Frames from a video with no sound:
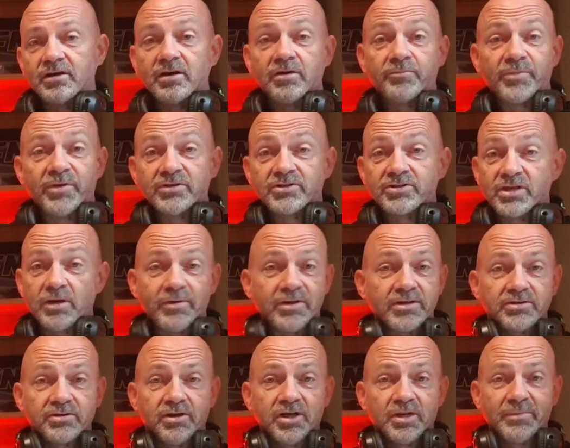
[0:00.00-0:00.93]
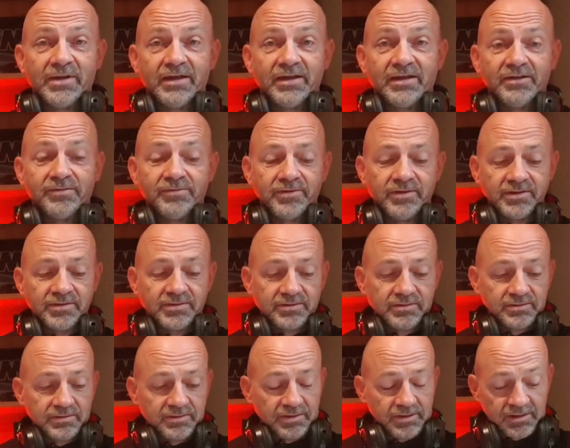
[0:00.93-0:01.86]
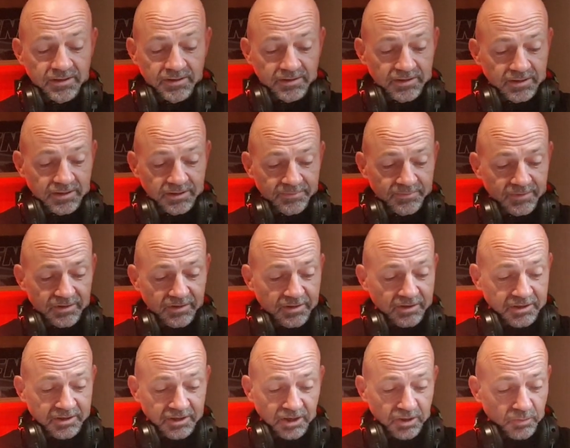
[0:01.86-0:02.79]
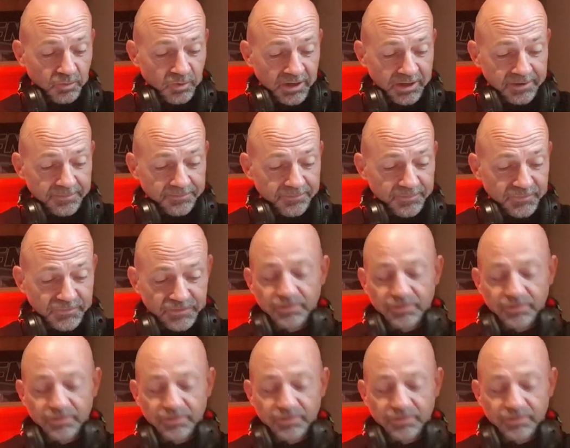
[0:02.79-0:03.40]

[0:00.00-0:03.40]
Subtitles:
I've been so excited about hearing this. And I can't wait.